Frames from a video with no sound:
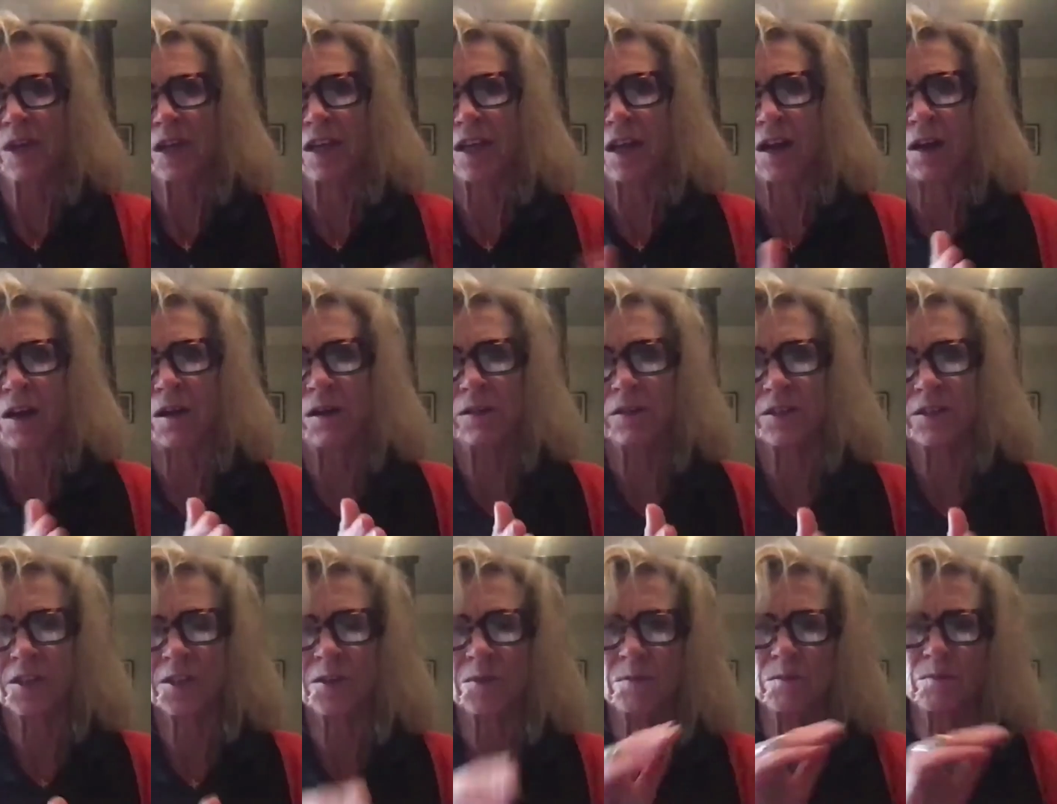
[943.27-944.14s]

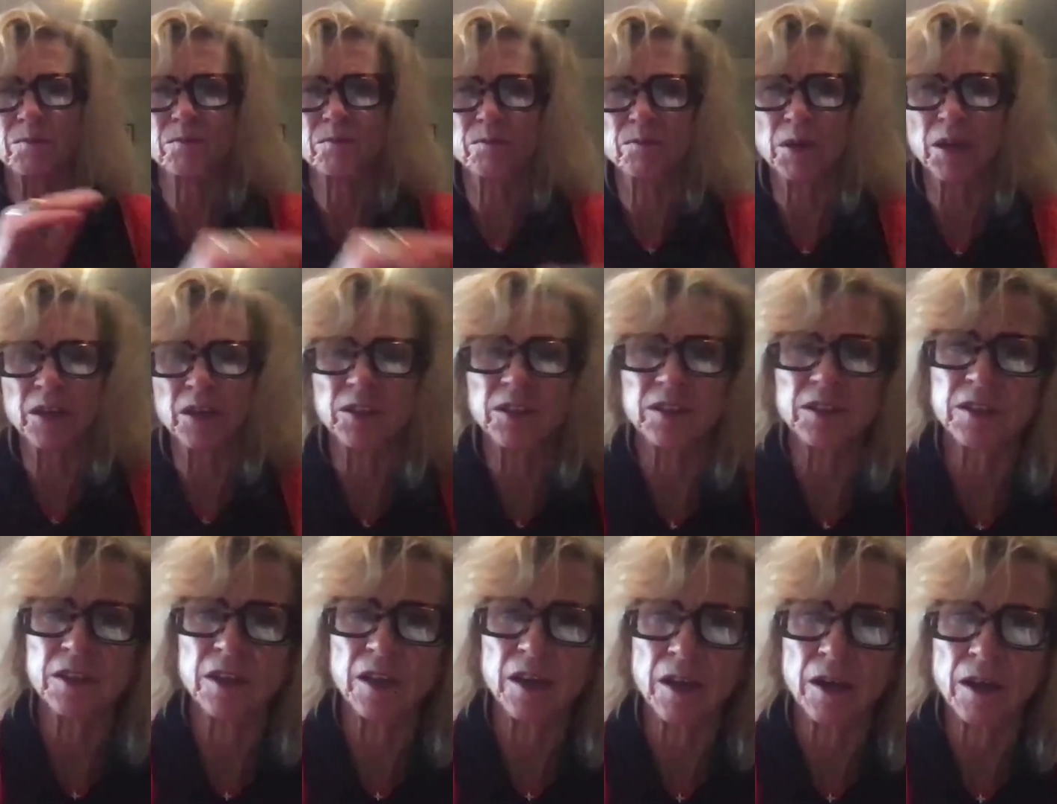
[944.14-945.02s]
carts both
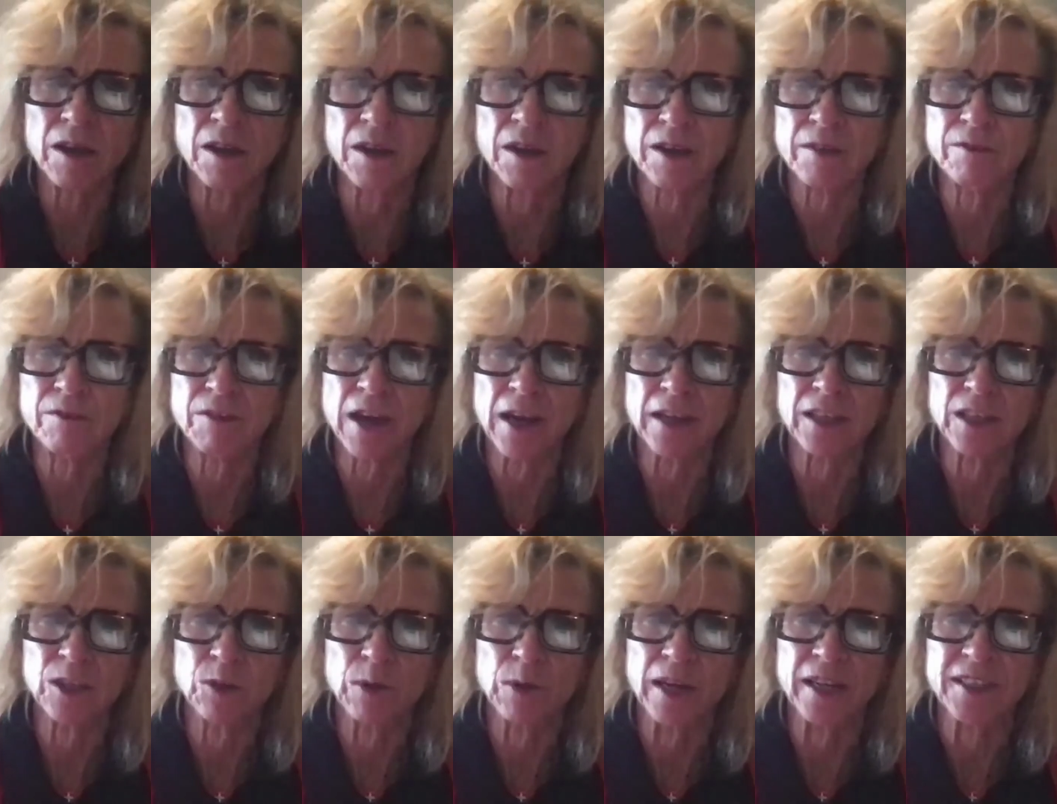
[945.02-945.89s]
uh,
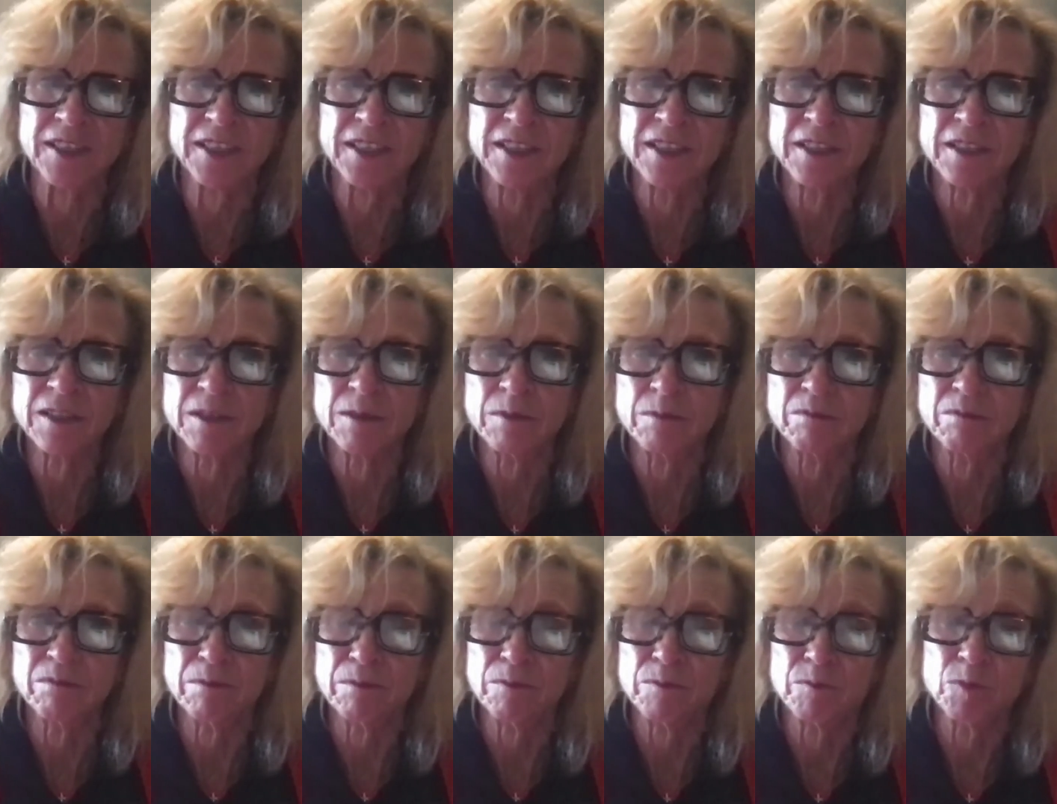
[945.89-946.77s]
evacuated,
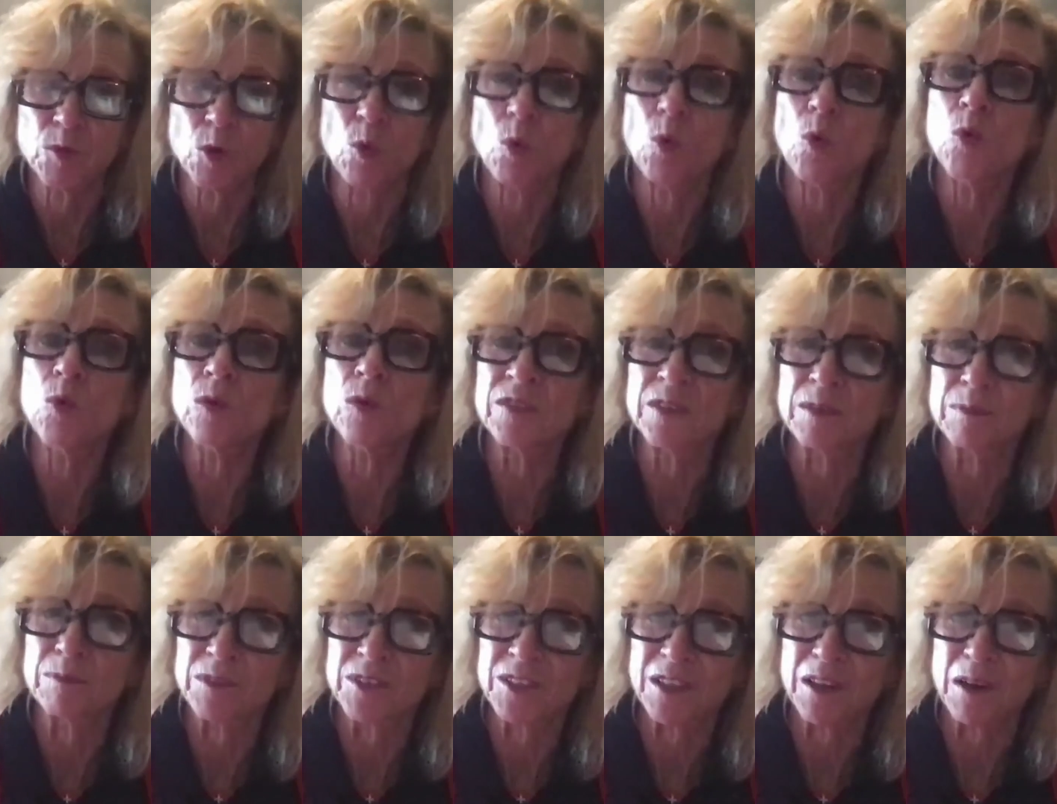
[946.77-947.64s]
all of
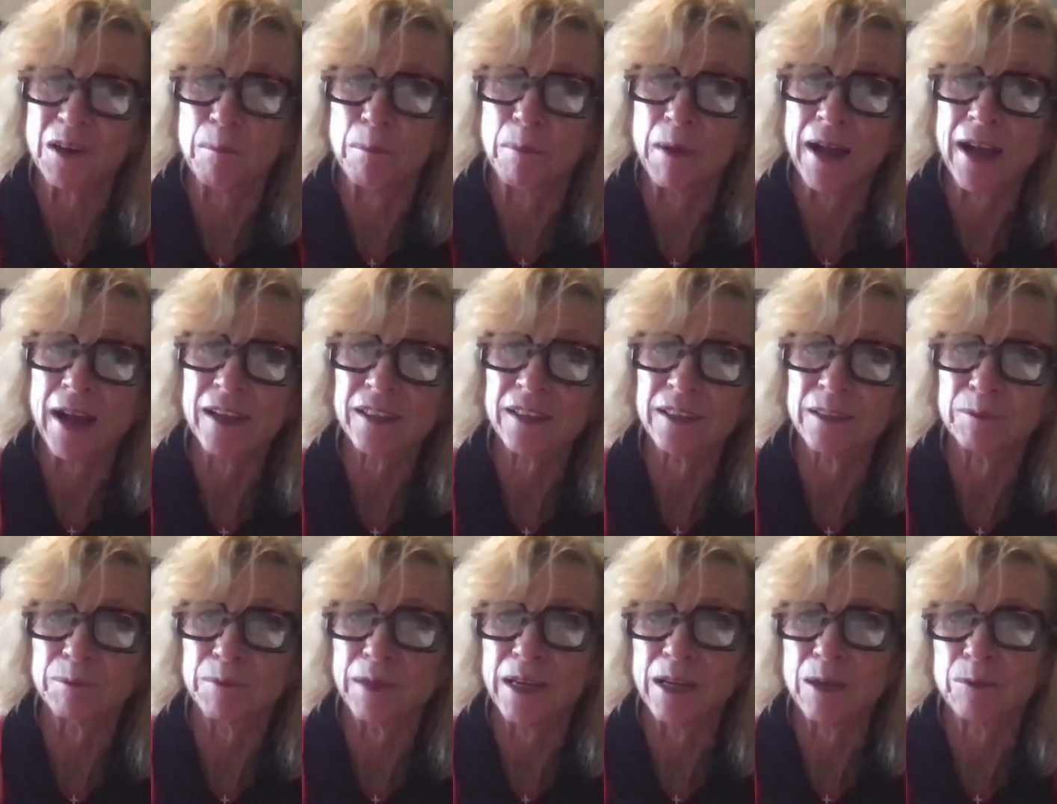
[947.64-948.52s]
them to come back,
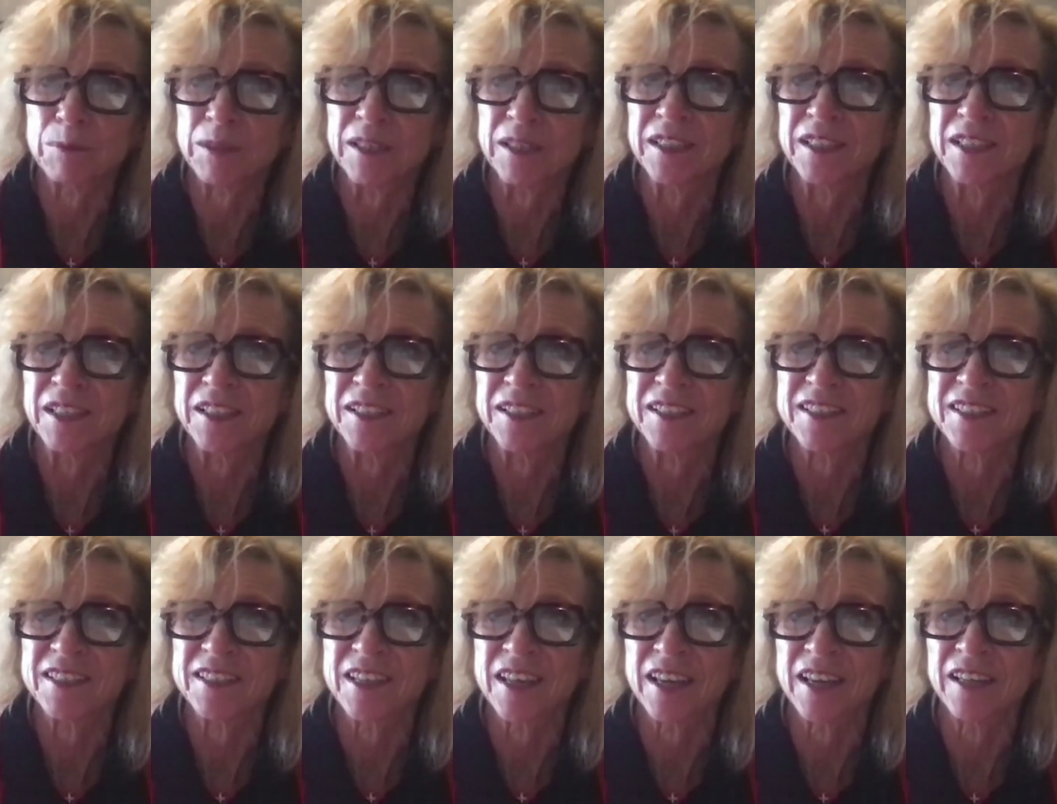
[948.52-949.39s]
I'm happy to
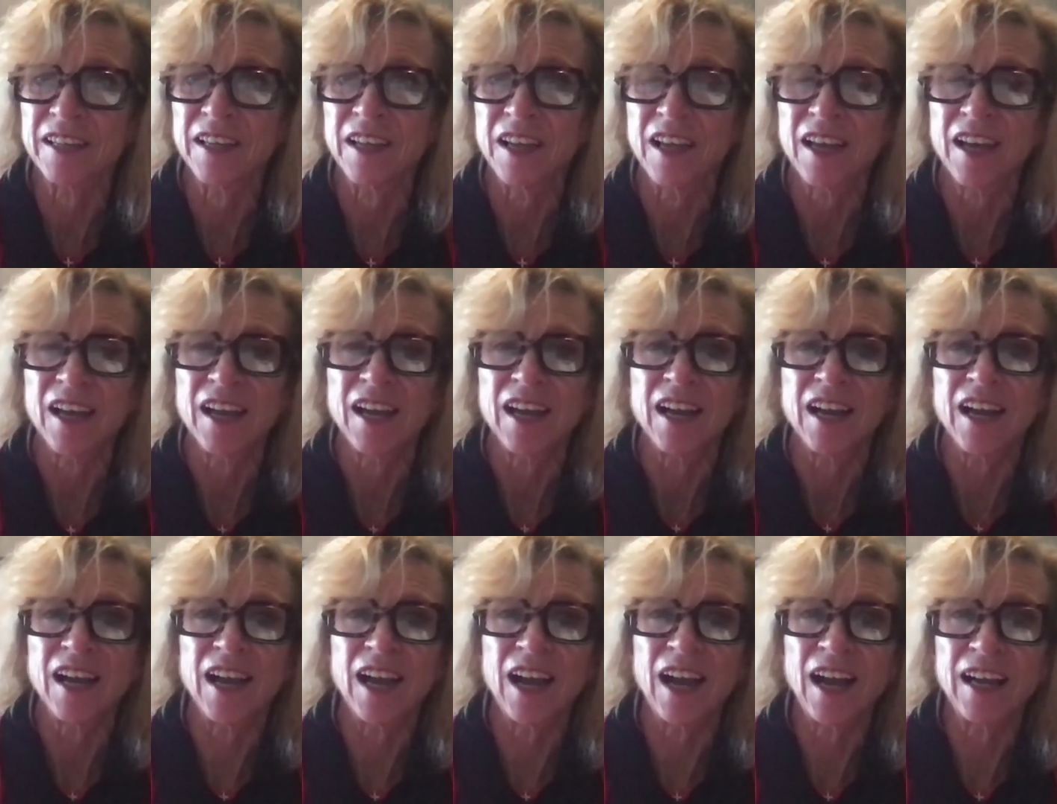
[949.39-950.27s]
say.
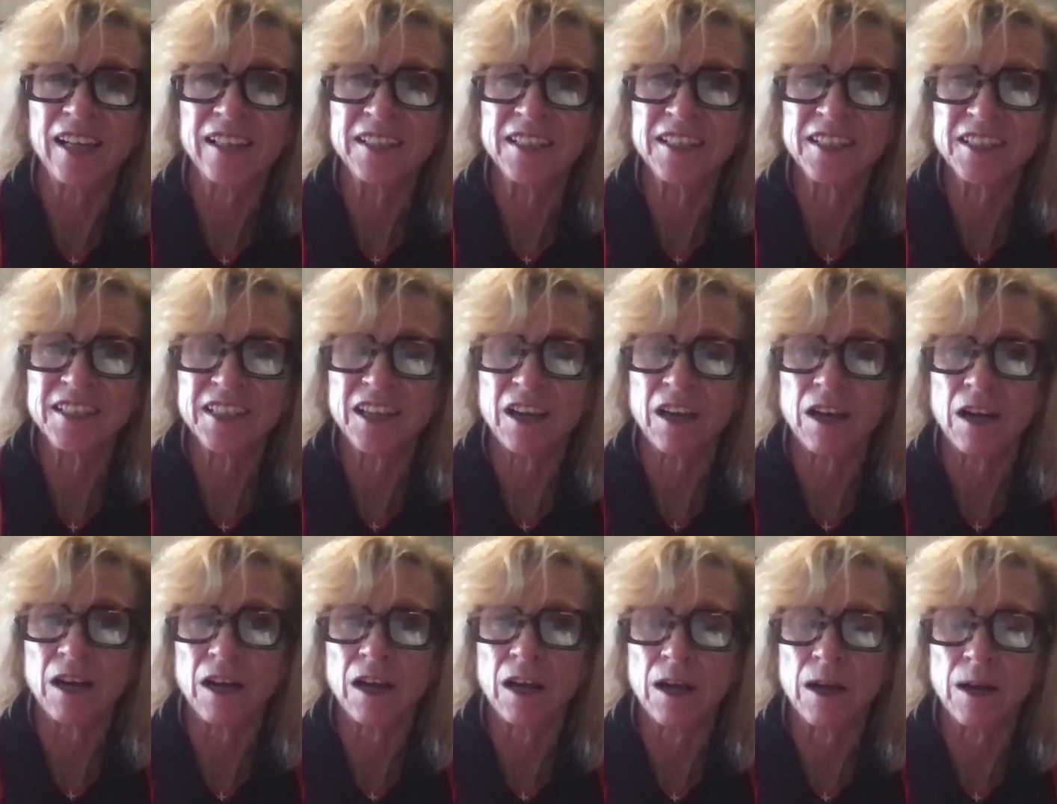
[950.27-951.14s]
And
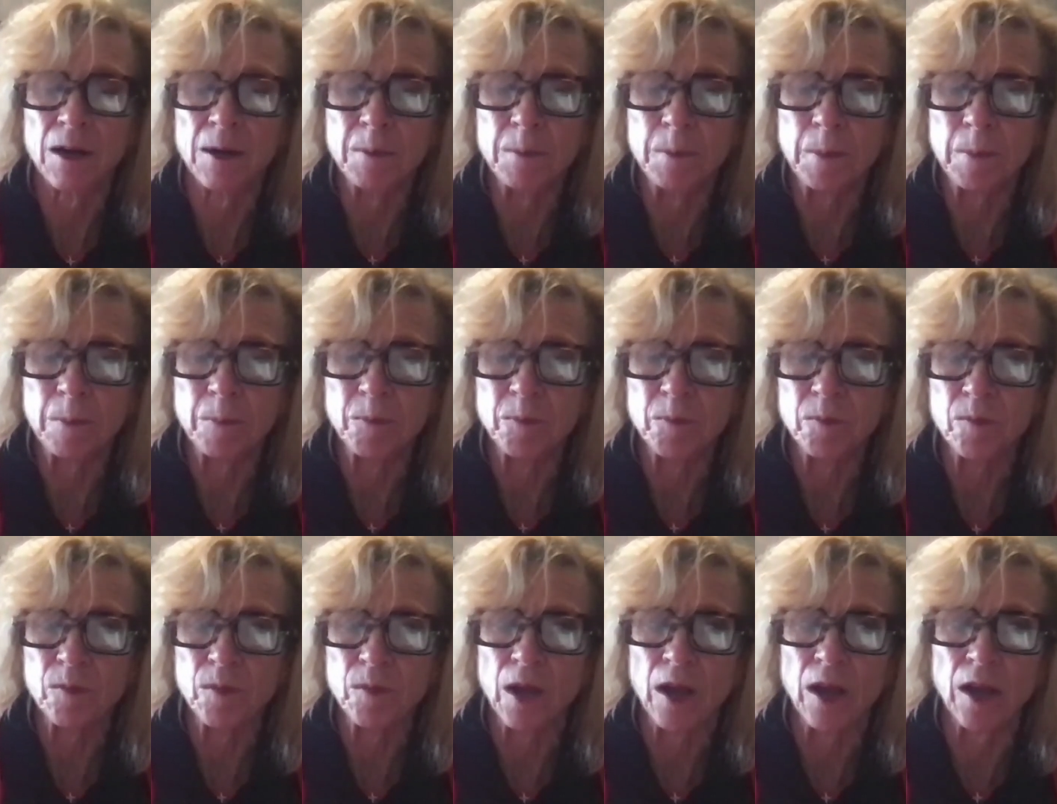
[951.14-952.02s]
um,
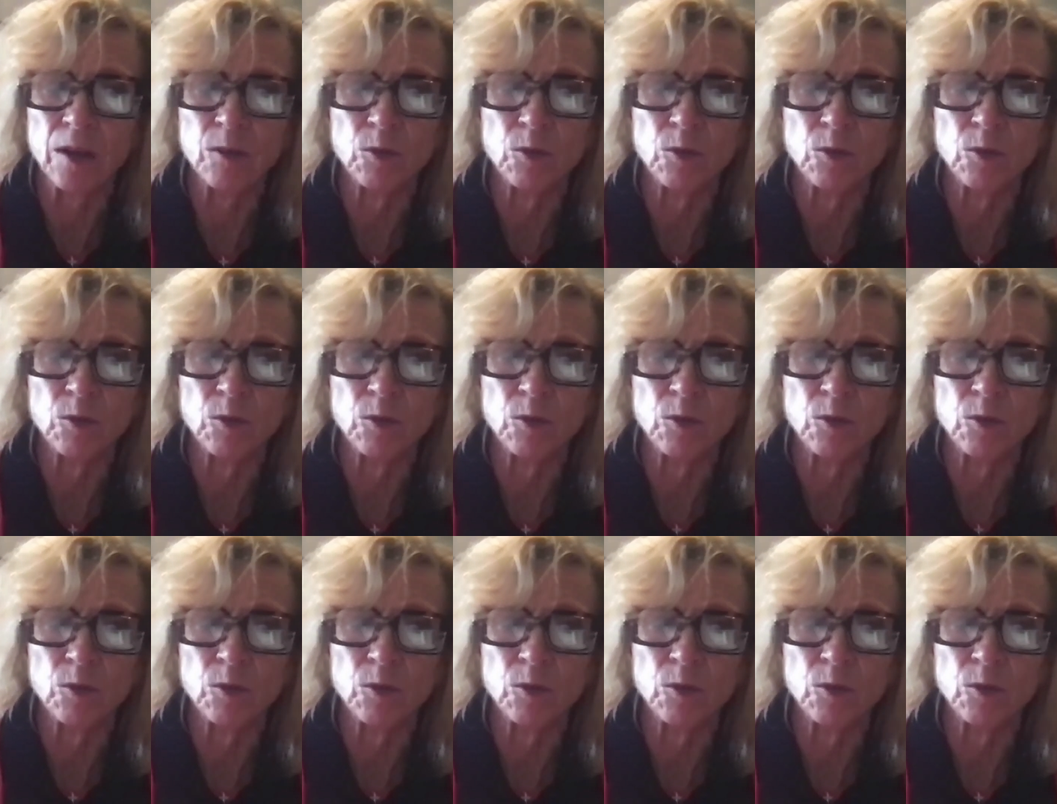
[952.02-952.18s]
I